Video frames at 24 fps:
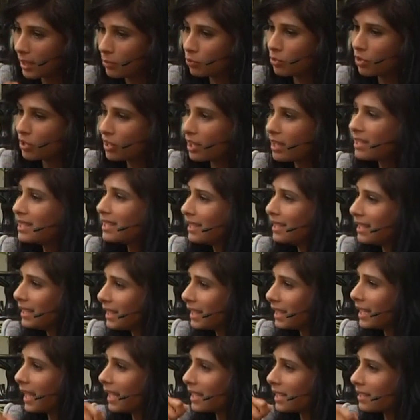it was certainly
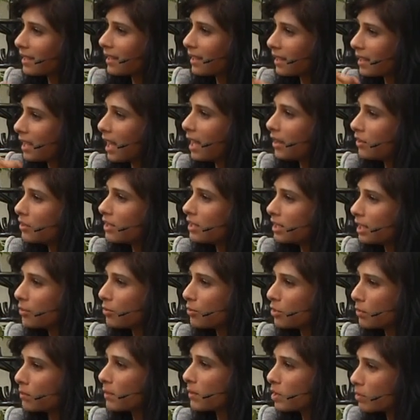the case that the currency
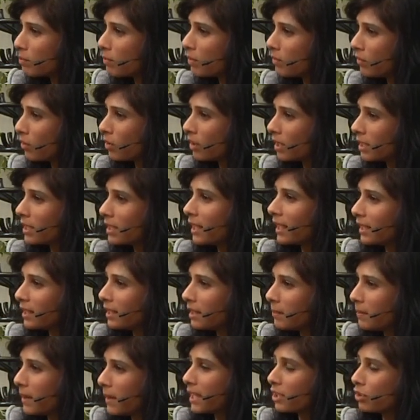was much more volatile
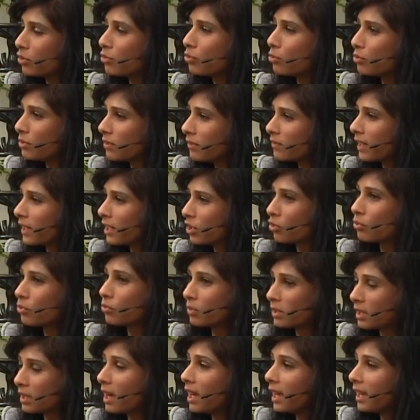and the pass-through to
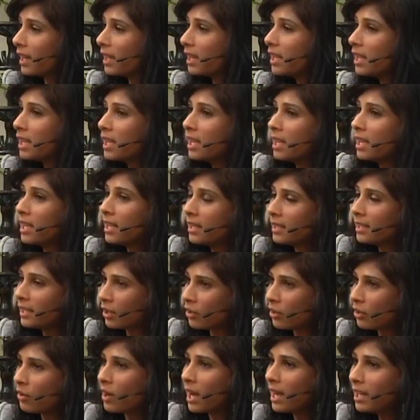inflation was high.
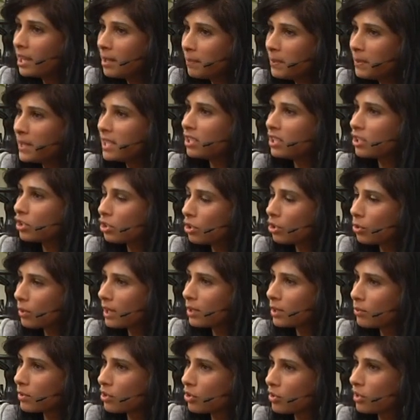Now, there are other pieces
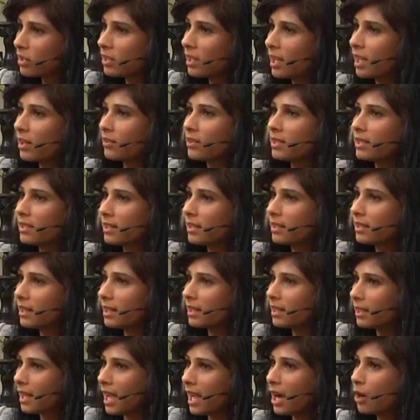to it, which is there is
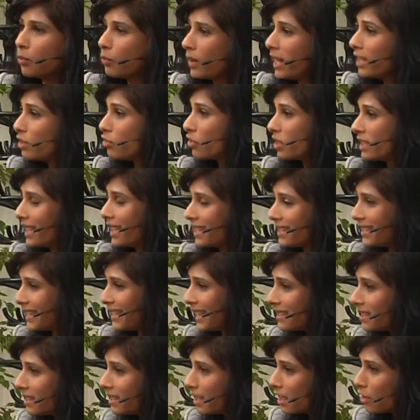how wages get
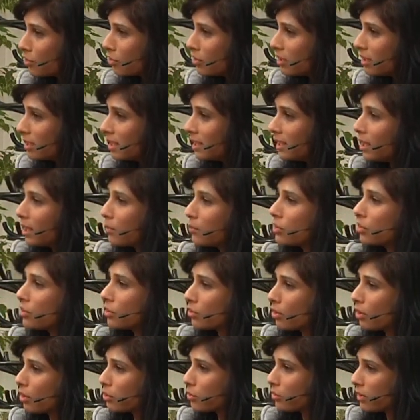set in Argentina, which
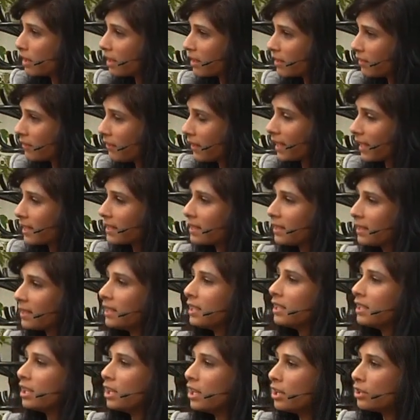is also another factor.
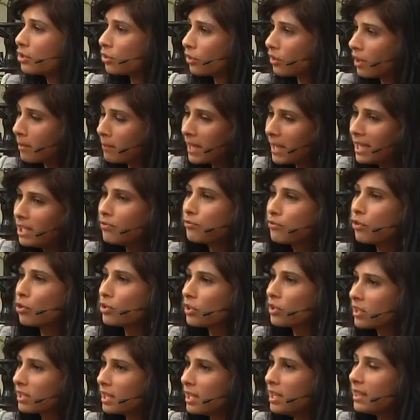So there are many
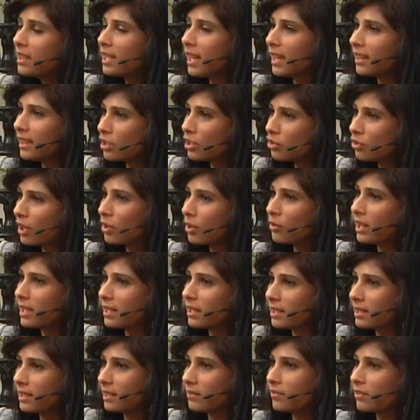forces in there that
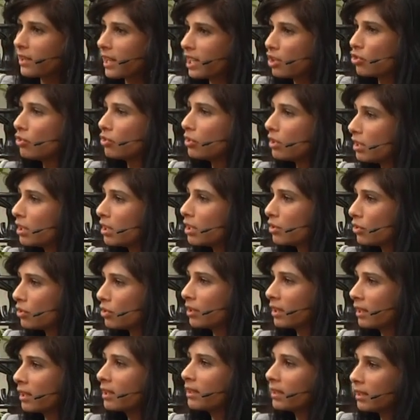generated inflation
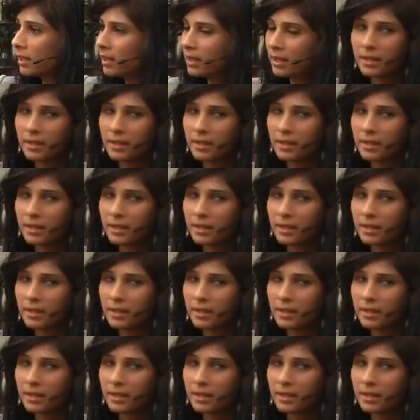inertia.